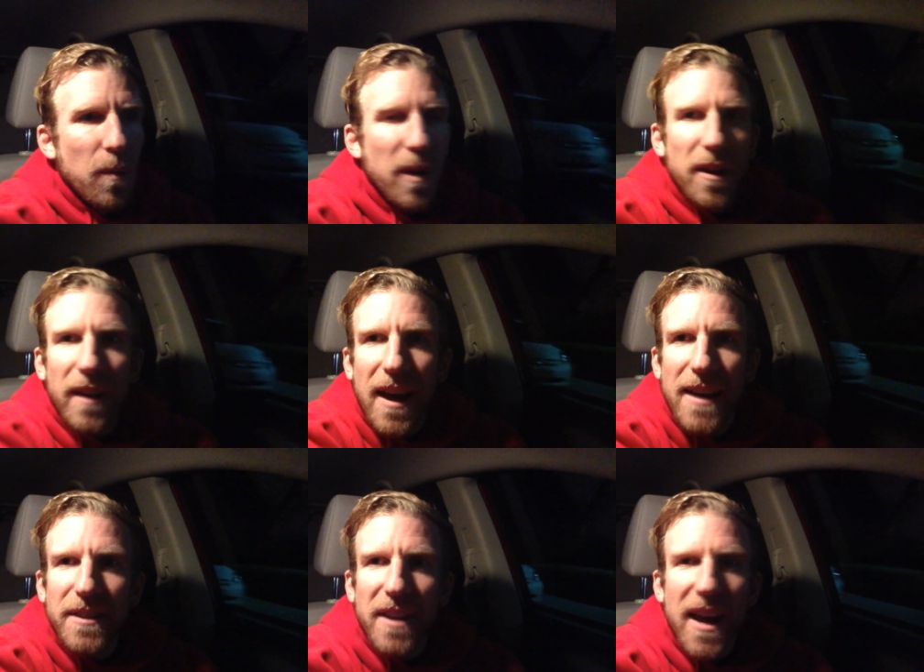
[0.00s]
Well,
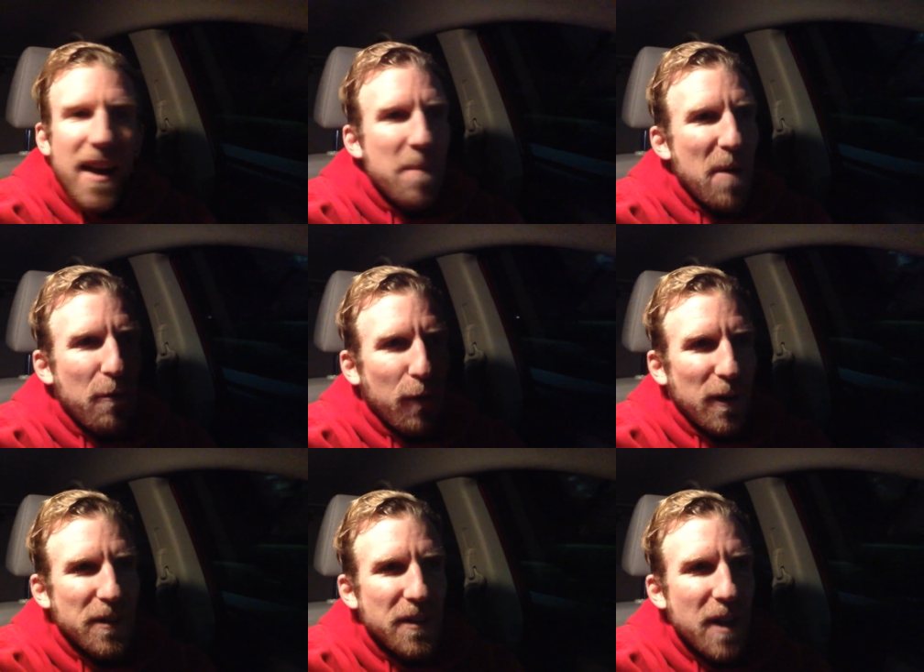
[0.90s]
guys, uh, my
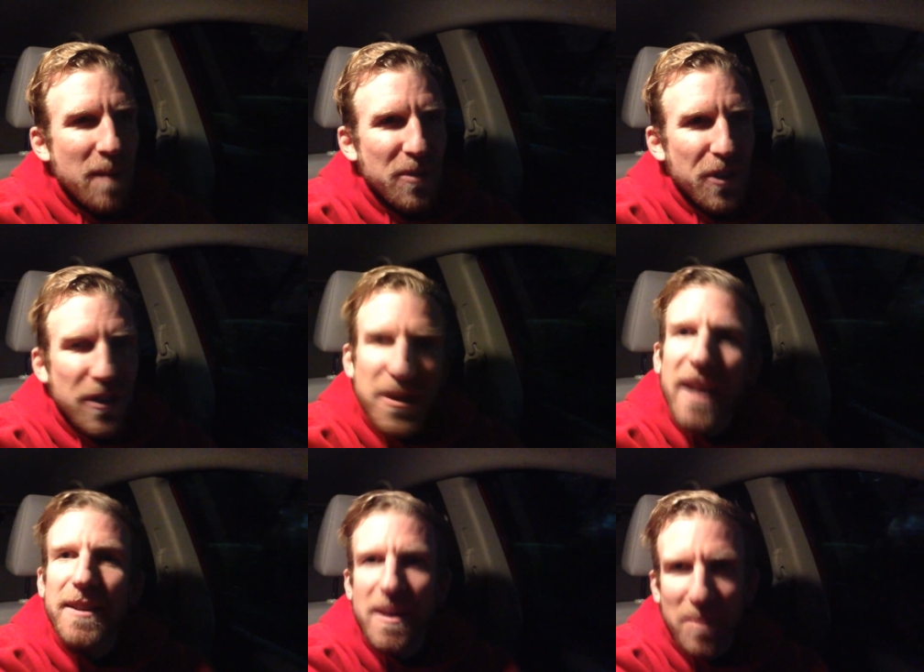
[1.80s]
first dumpster,
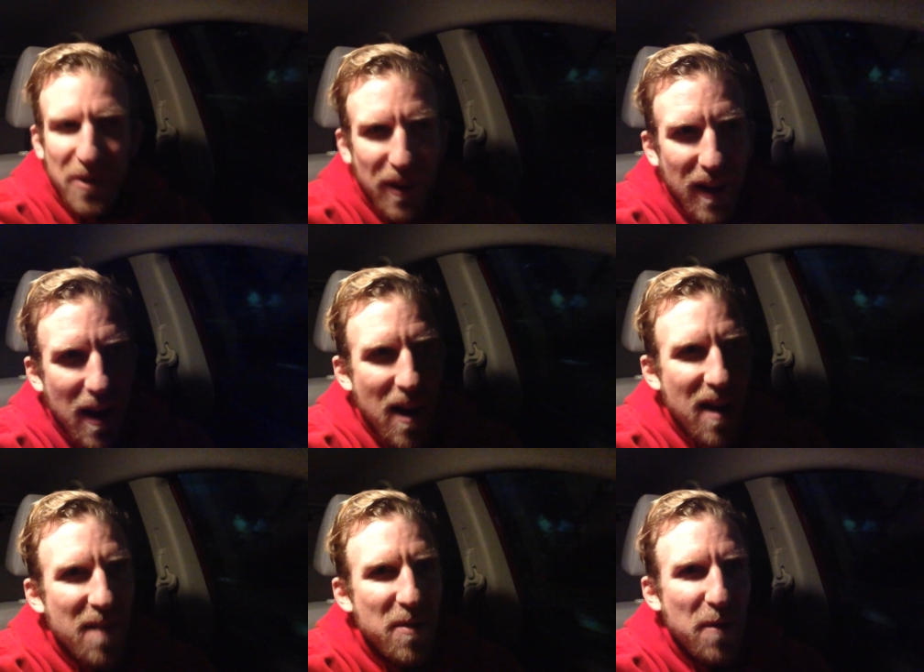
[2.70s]
second dumpster uh,
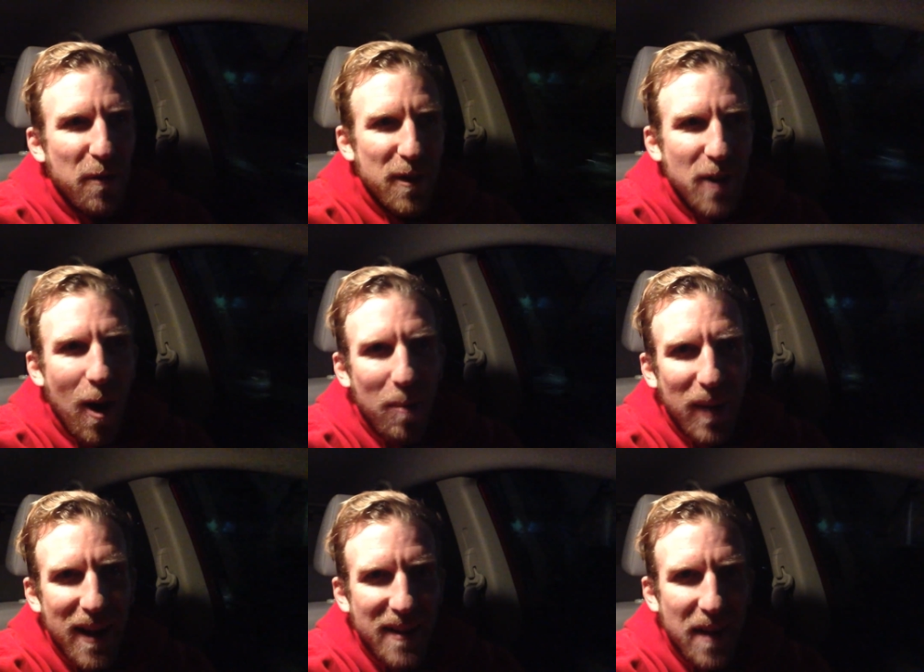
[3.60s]
of the first
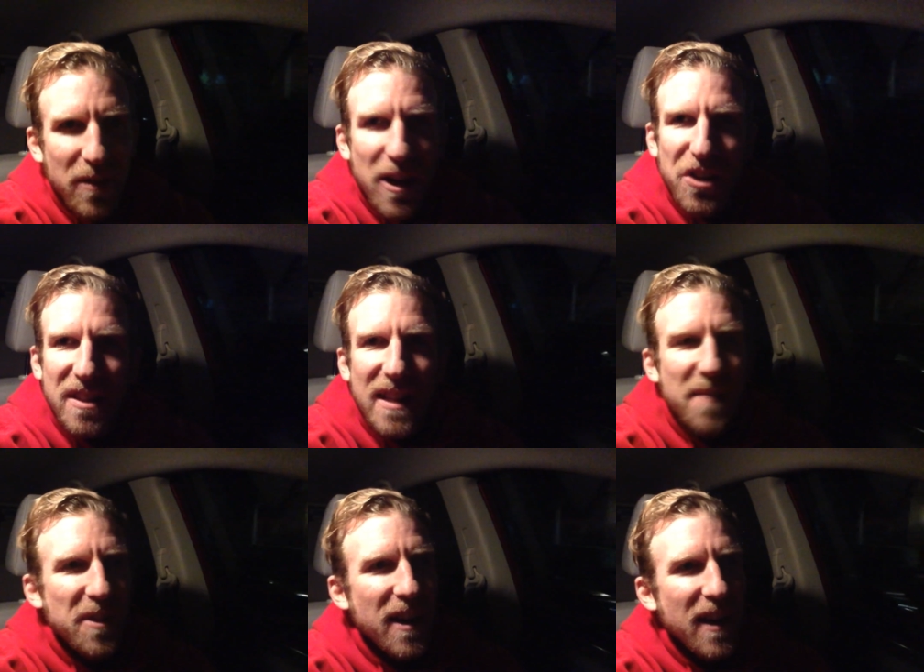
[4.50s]
complex after I just
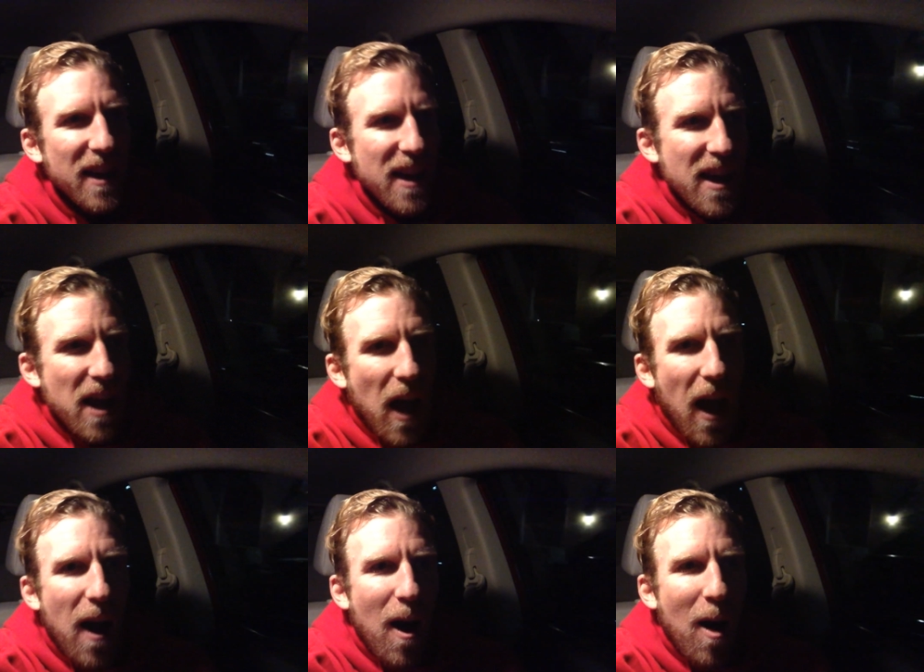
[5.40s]
left you,
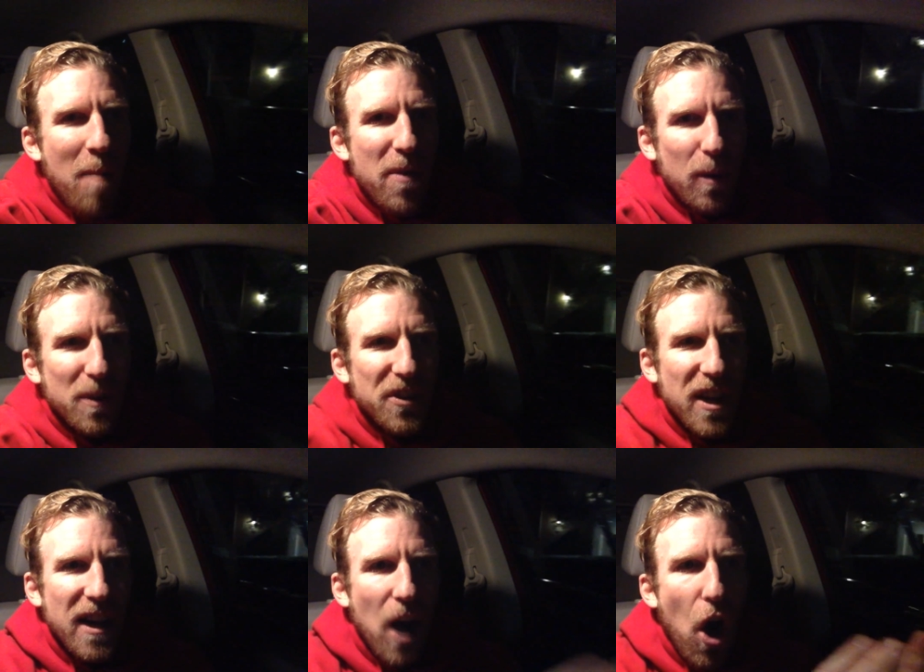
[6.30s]
um, there was
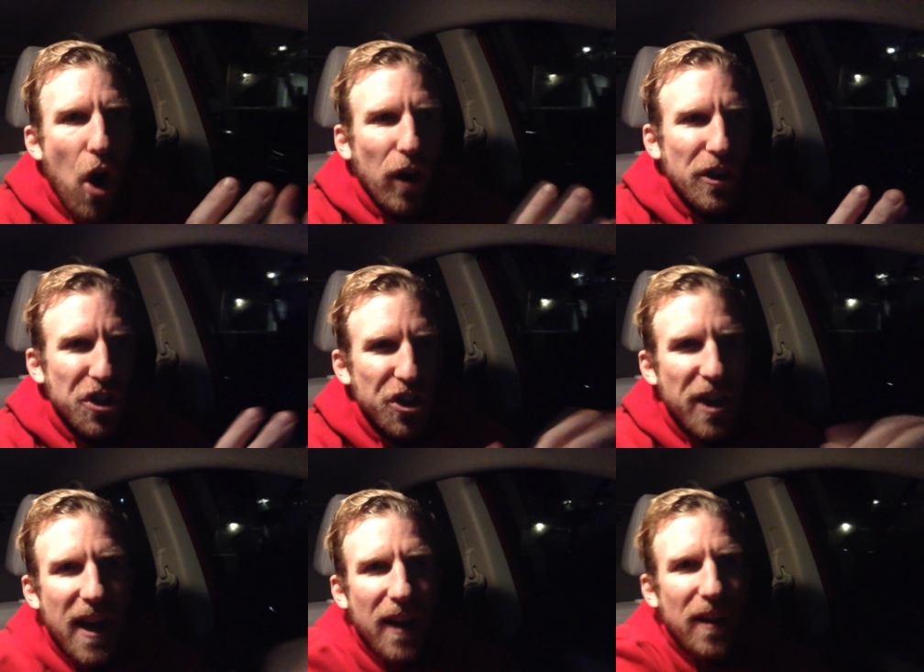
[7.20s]
a hard
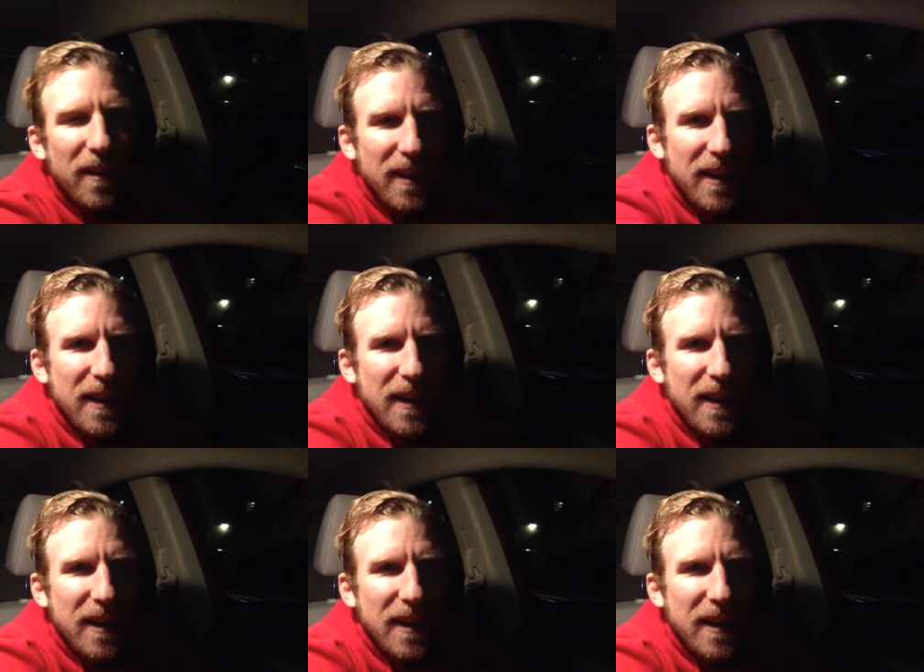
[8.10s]
shell